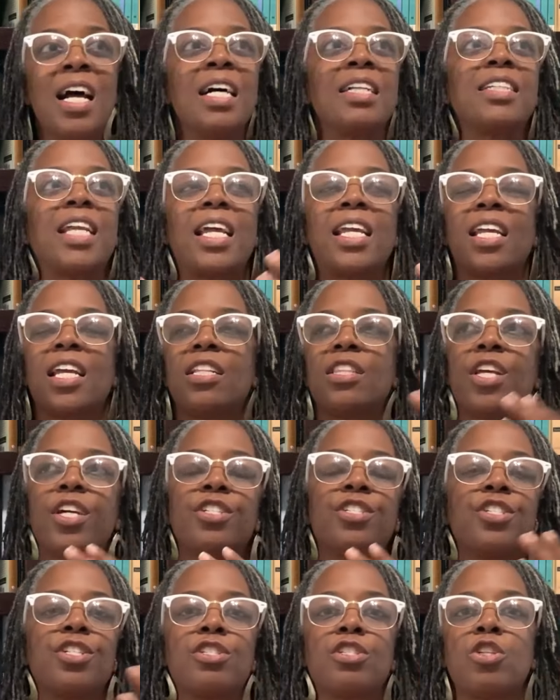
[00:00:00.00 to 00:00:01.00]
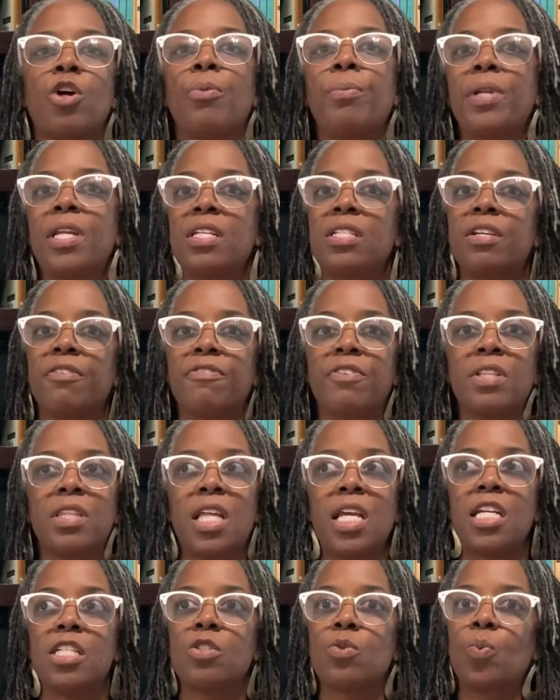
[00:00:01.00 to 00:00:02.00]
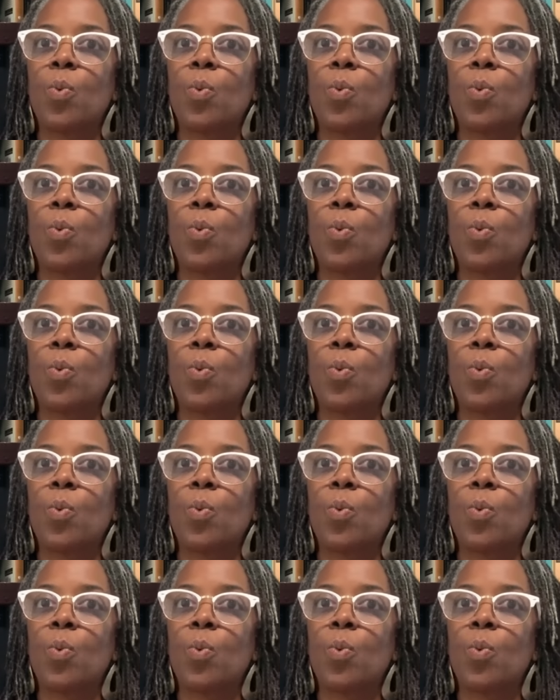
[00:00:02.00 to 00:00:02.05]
Like, there's just so many different things.